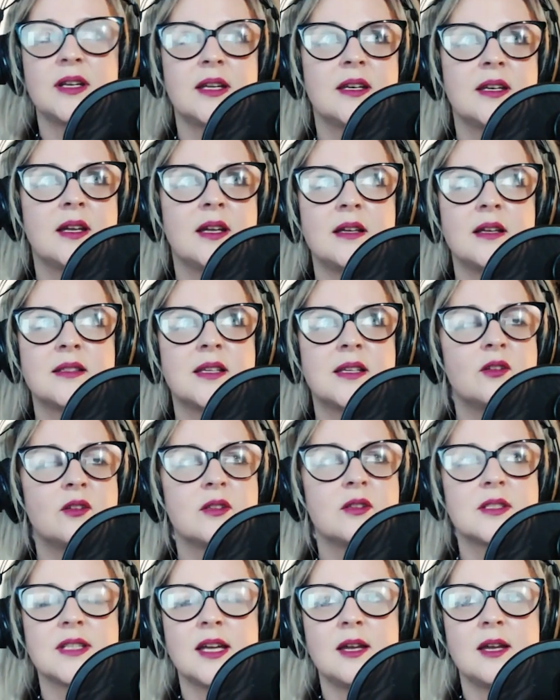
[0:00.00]
it. And I say it
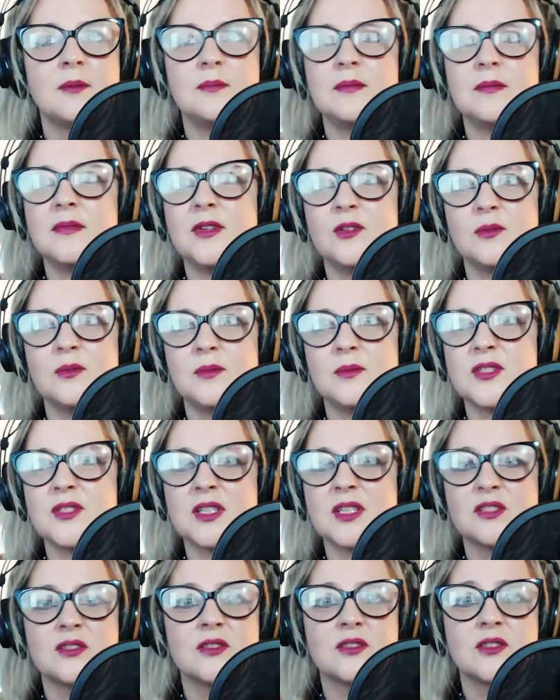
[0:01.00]
all the time, you know,
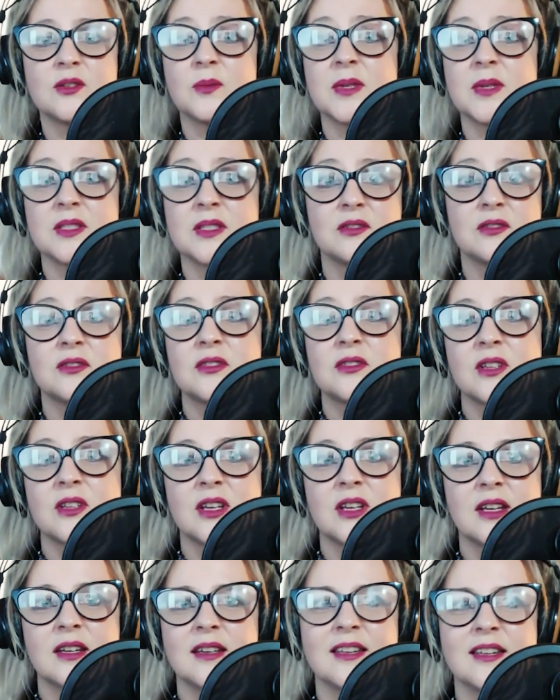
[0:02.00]
musicians are wizards.
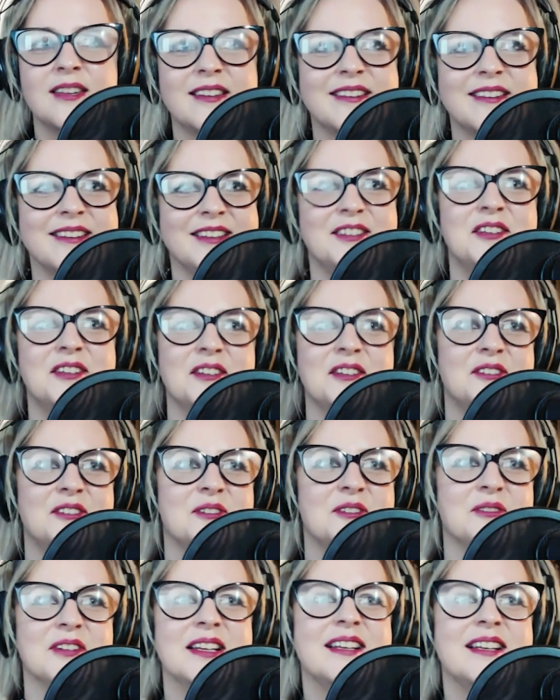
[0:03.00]

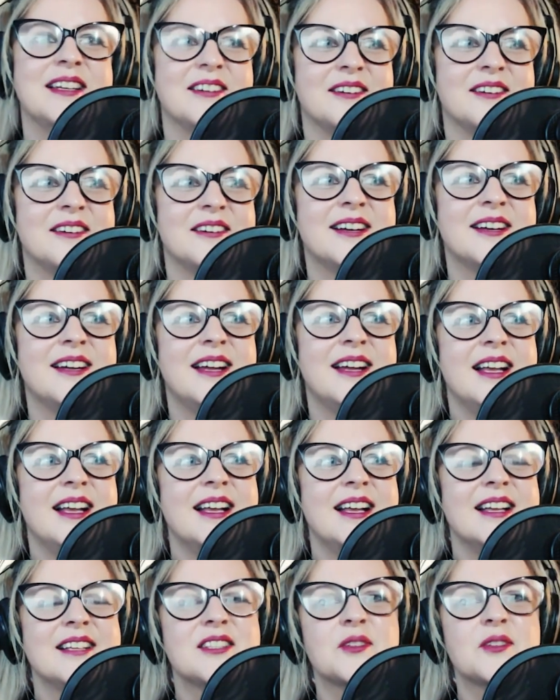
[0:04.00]
You really are.
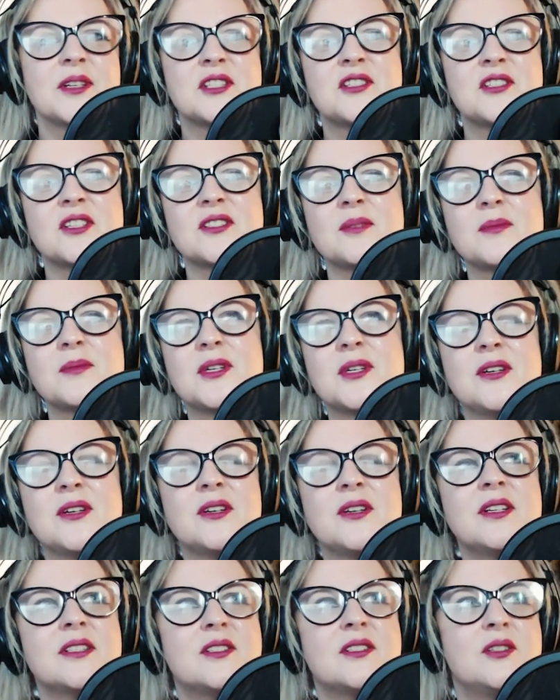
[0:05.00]
So it's just, I'm
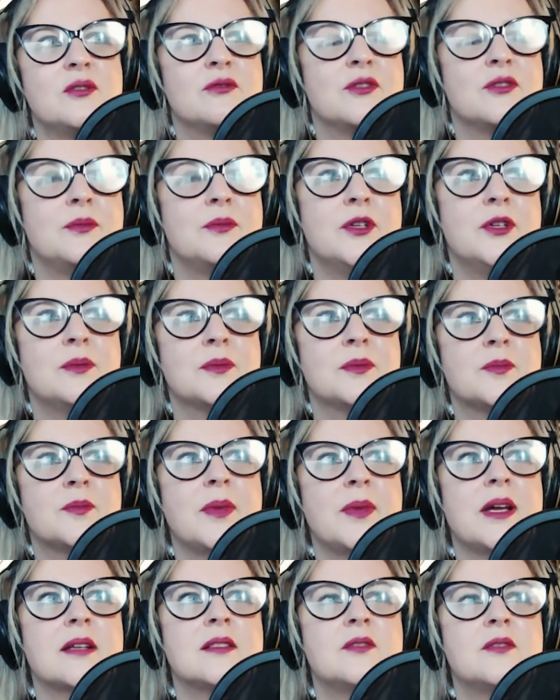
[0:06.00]
curious, you know, from your
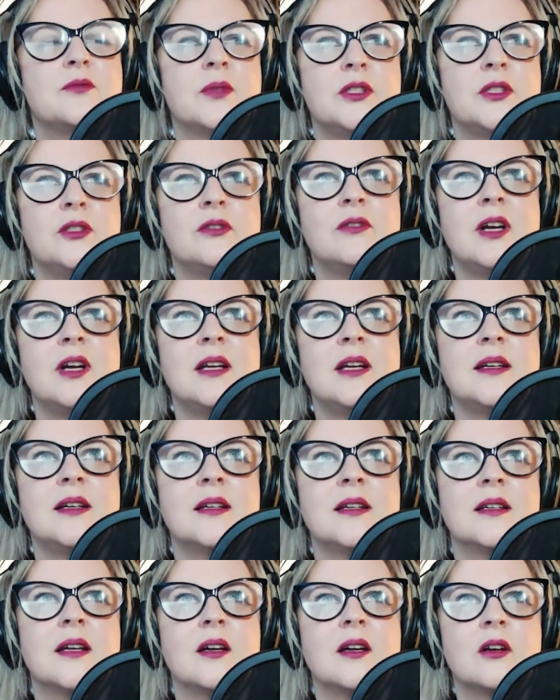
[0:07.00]
perspective, when you're
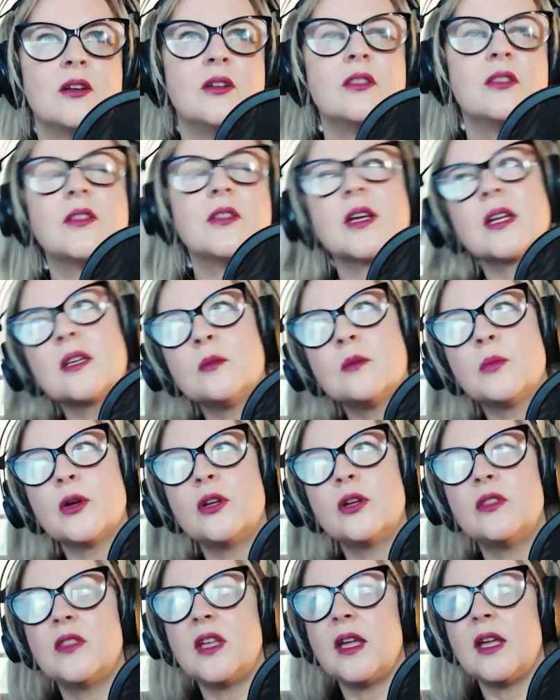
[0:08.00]
writing, are you thinking
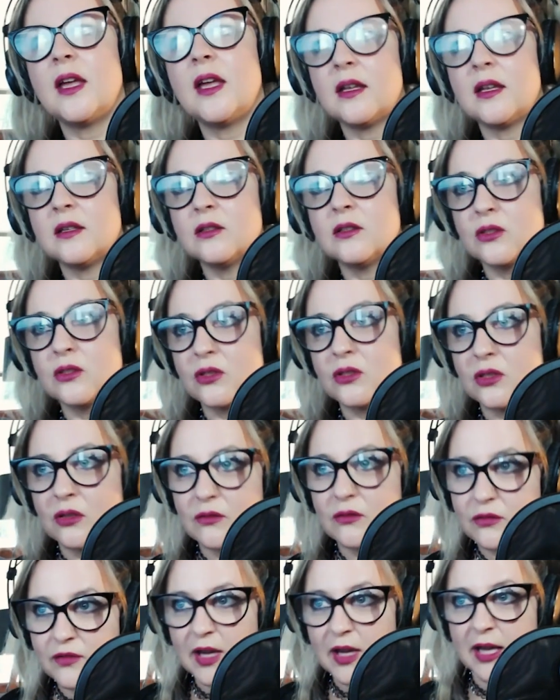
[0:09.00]
about the end
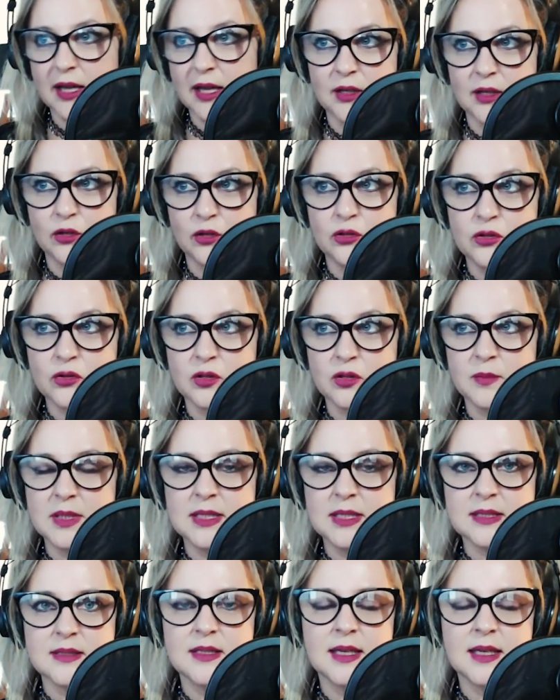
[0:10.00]
fan who's going to be
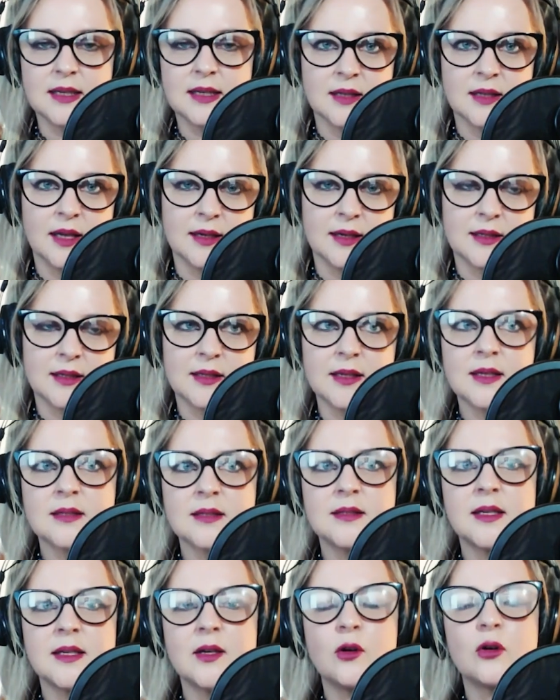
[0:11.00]
listening and
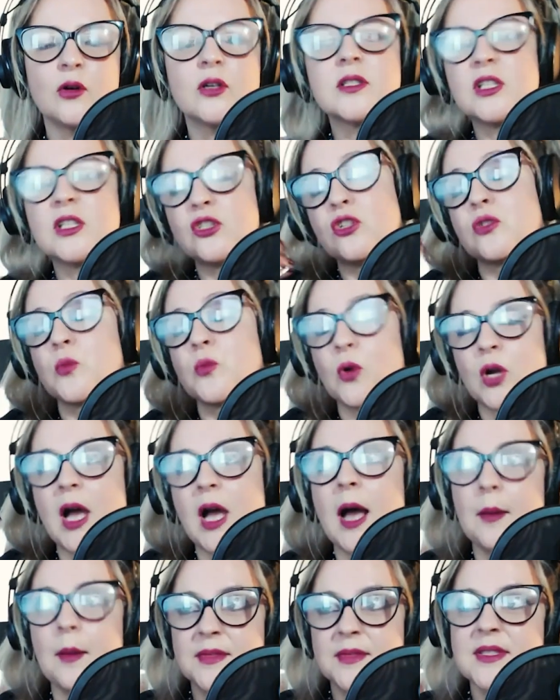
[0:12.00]
connecting, or is it just what
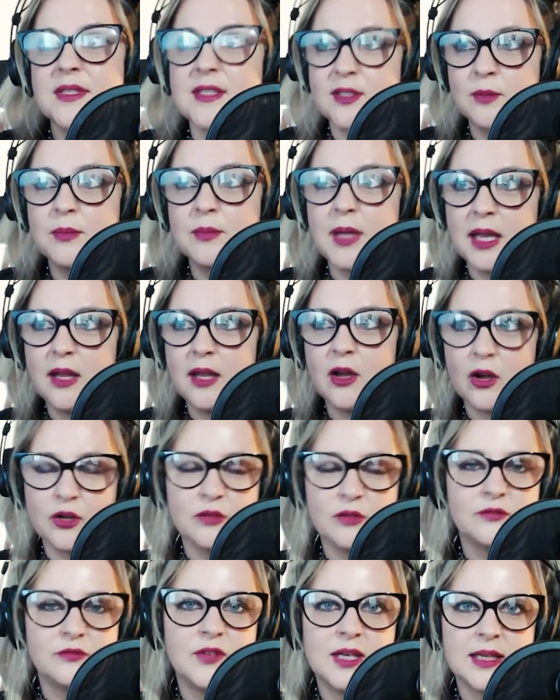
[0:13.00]
happens to be how
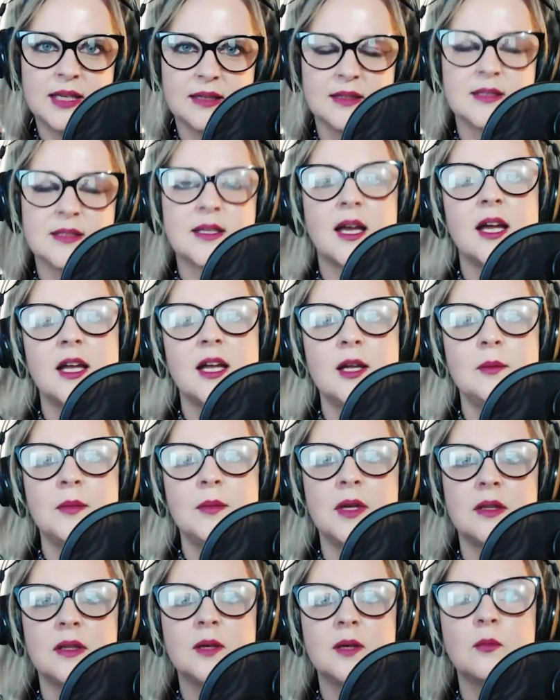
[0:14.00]
you're feeling at the
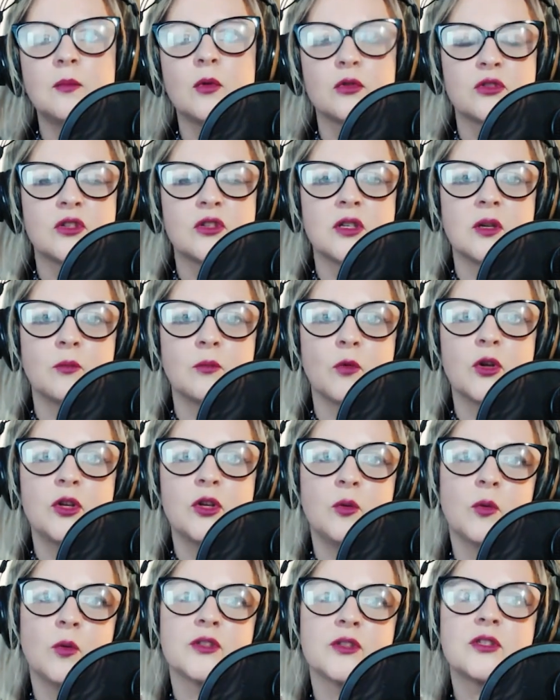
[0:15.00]
time and the emotion and what
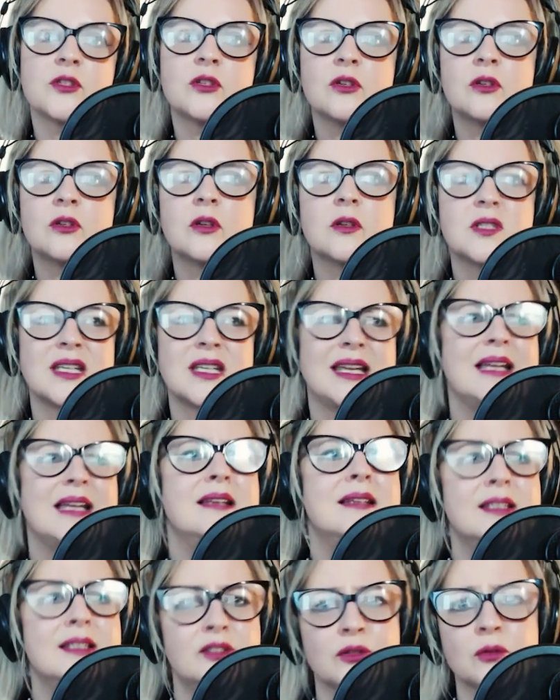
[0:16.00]
you want to
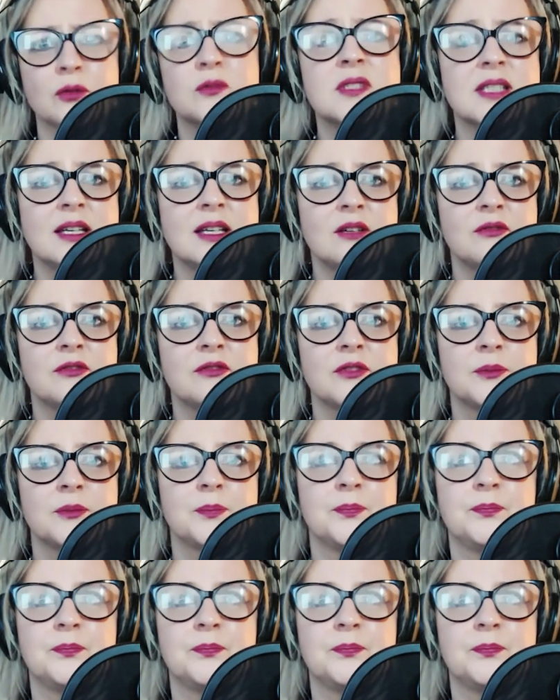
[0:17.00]
heal in your own self?